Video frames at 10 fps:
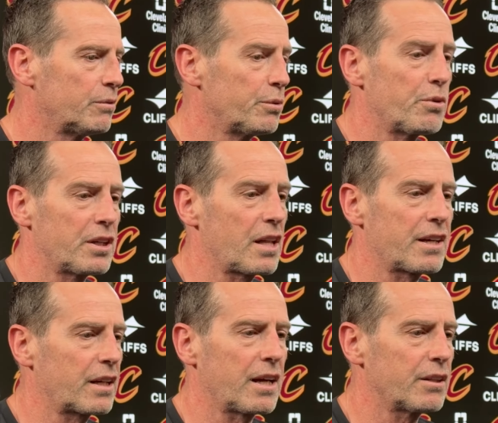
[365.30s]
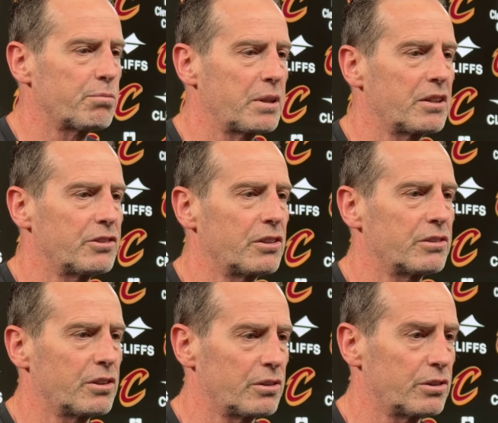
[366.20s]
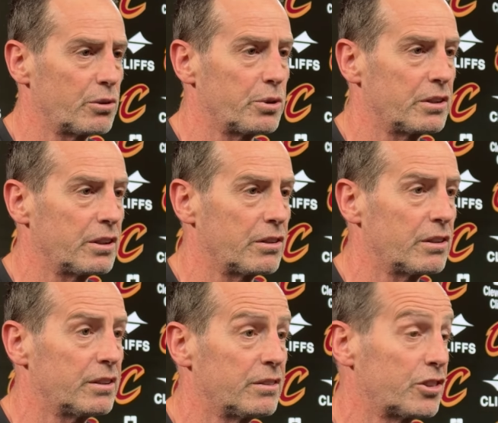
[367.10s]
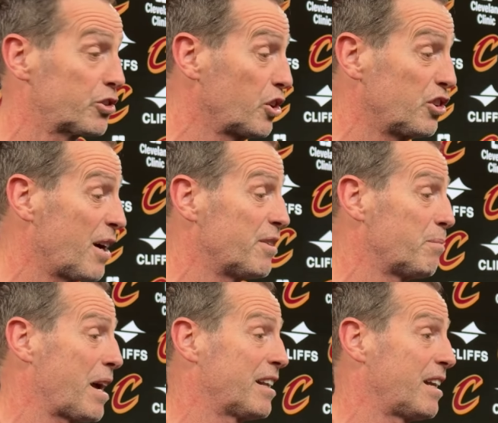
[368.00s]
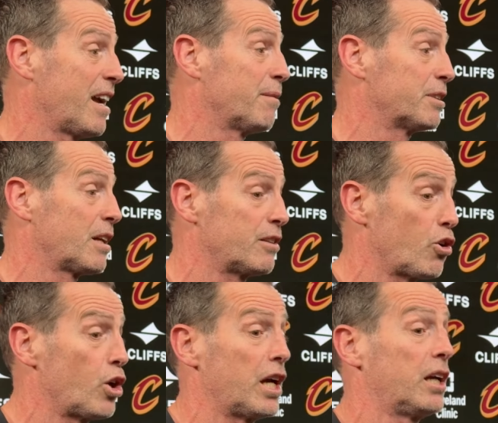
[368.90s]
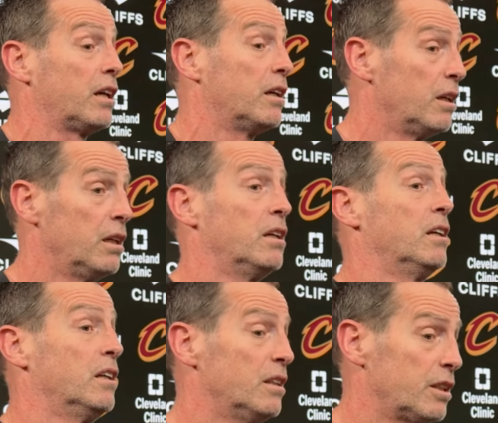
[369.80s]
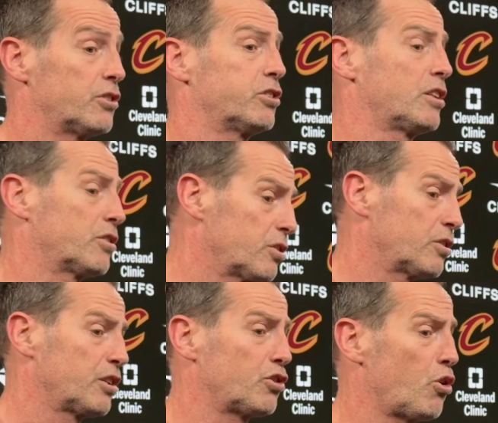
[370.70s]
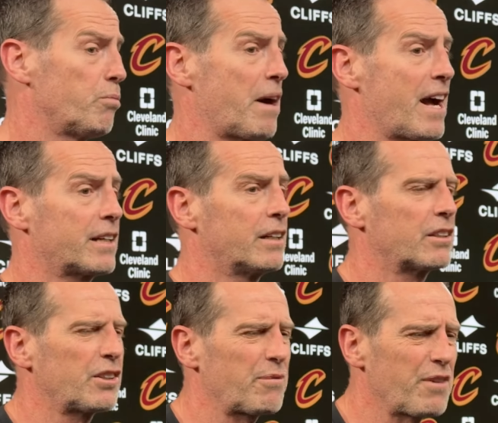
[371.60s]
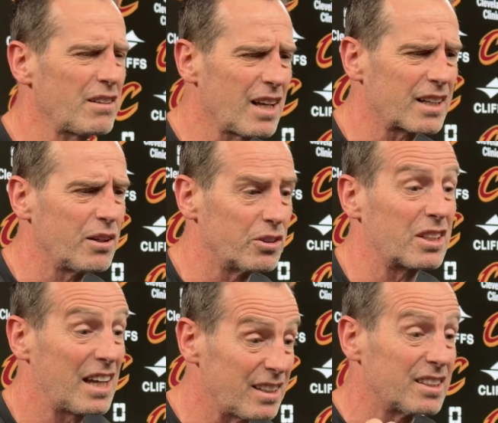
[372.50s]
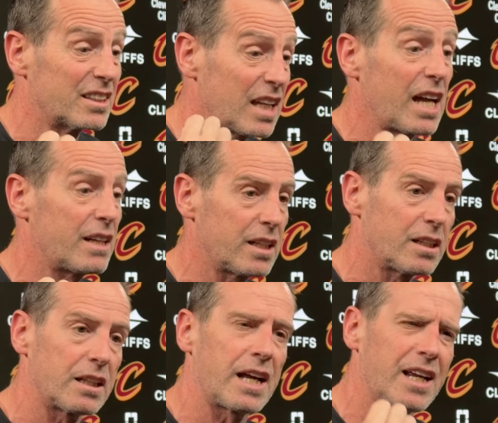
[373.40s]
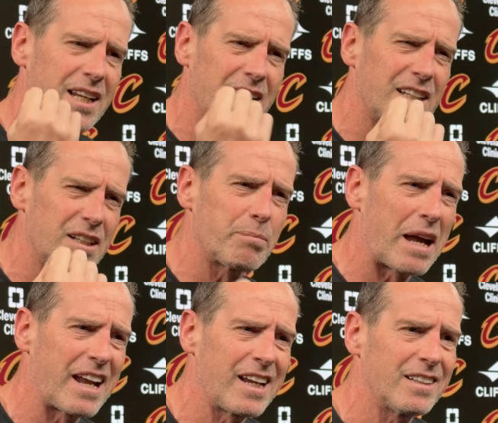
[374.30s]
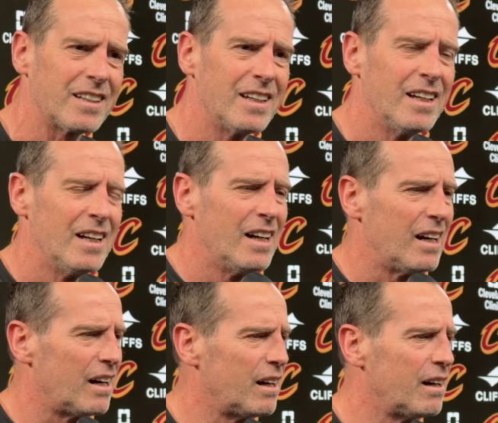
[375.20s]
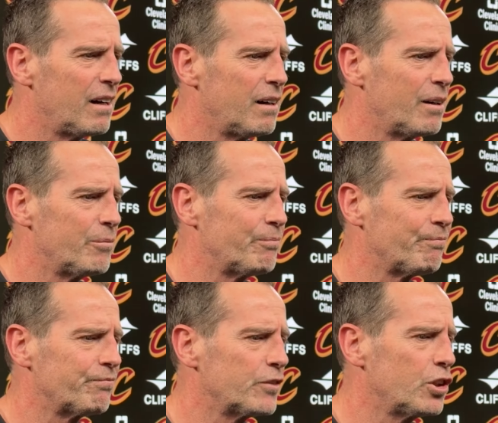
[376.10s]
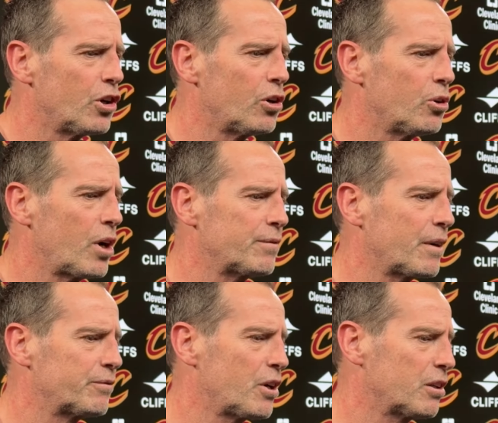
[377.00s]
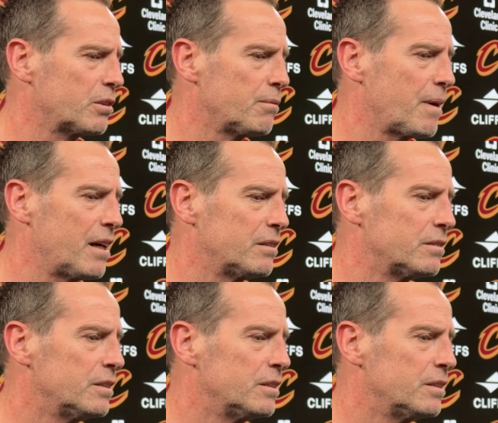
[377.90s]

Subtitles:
won a lot of games because you're really good, and just because you're having a bad game, it's like, oh, hey, let's hold back here. Because I felt like he was getting in the lane, getting in the paint. You know, I've talked to him about